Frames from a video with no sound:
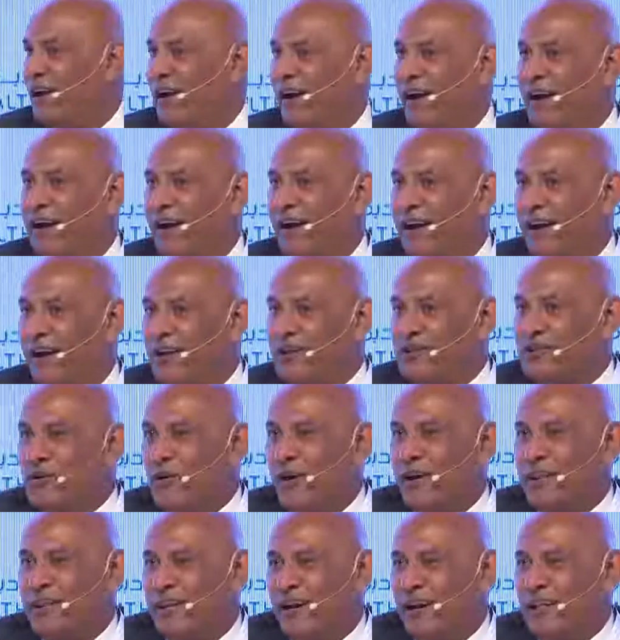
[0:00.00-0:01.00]
And, and
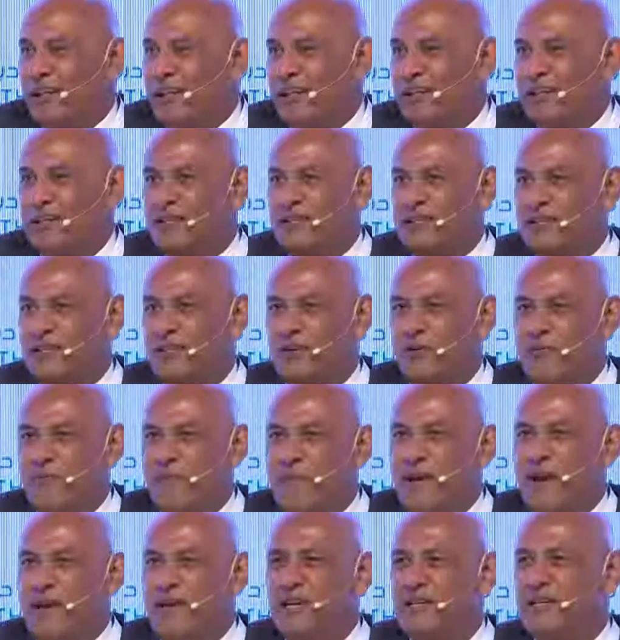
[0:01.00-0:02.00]
so I think, I think this is a
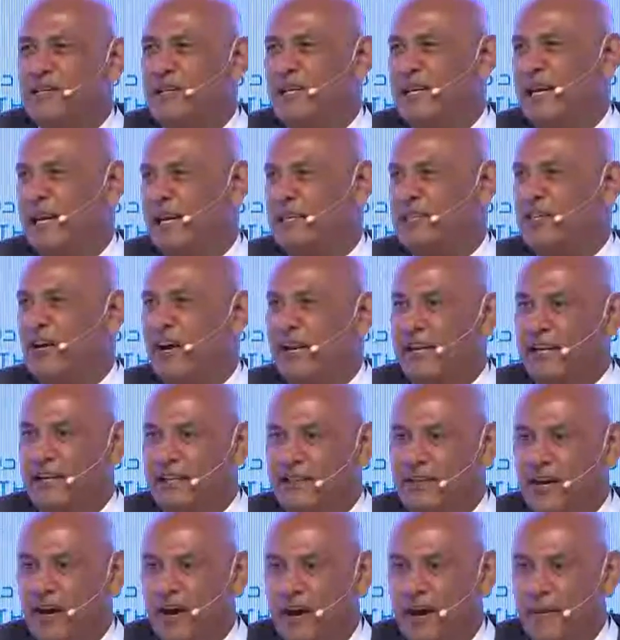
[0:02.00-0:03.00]
tremendously exciting
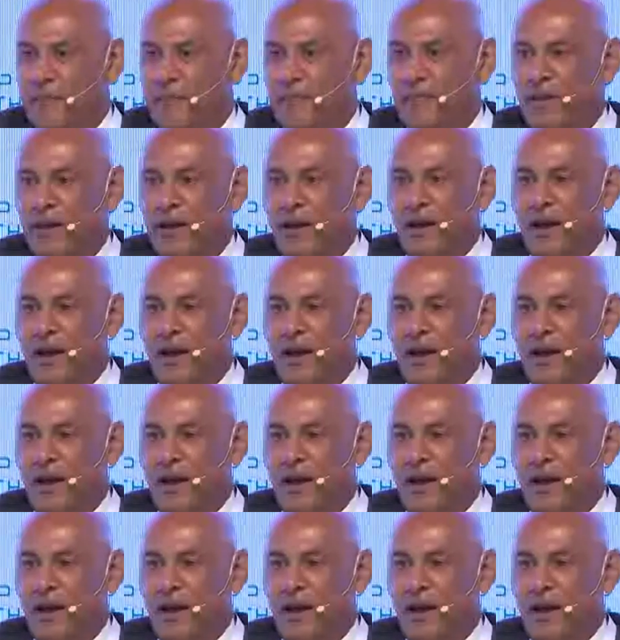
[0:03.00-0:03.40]
time.